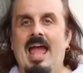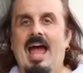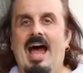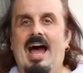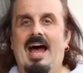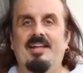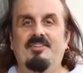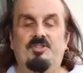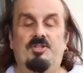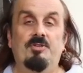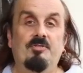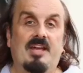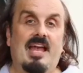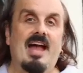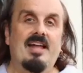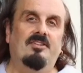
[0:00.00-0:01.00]
and you
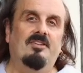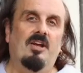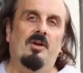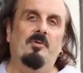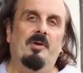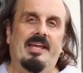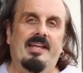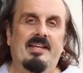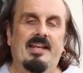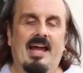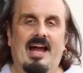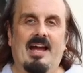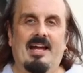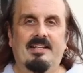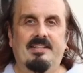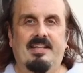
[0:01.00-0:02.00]
can go in
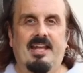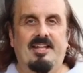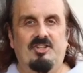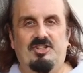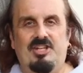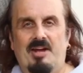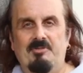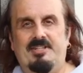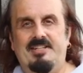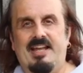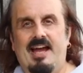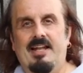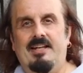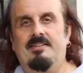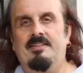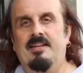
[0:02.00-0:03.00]
and get shouted
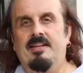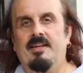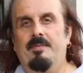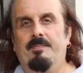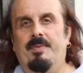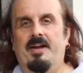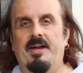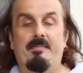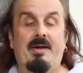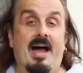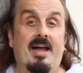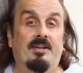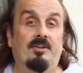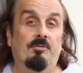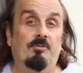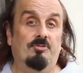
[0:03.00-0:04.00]
at by a
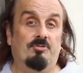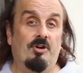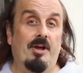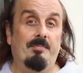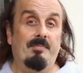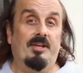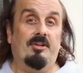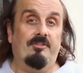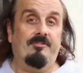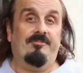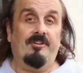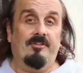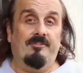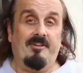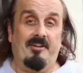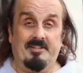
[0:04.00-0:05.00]
man who will try and make you
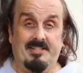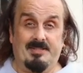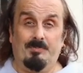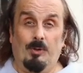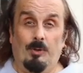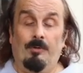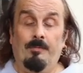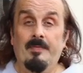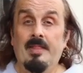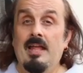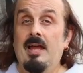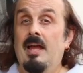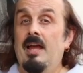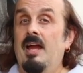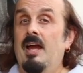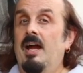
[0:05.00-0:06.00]
feel very small.
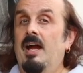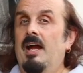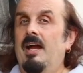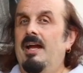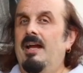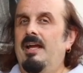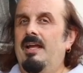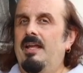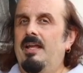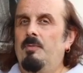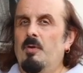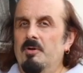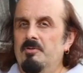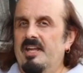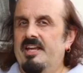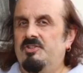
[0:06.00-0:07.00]
He
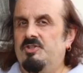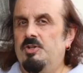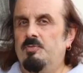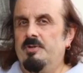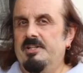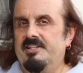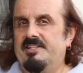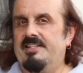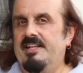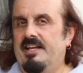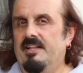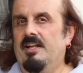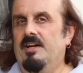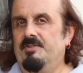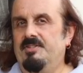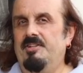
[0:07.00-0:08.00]
won't hit you with a stick
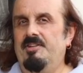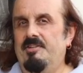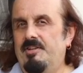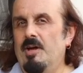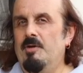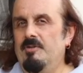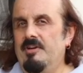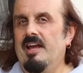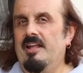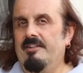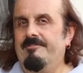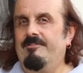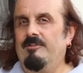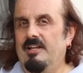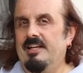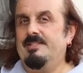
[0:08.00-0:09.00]
though, so you don't get the
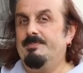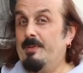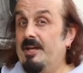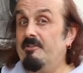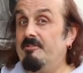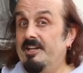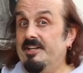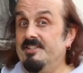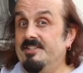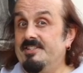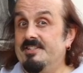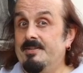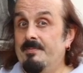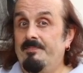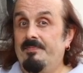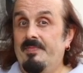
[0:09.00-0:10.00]
full experience.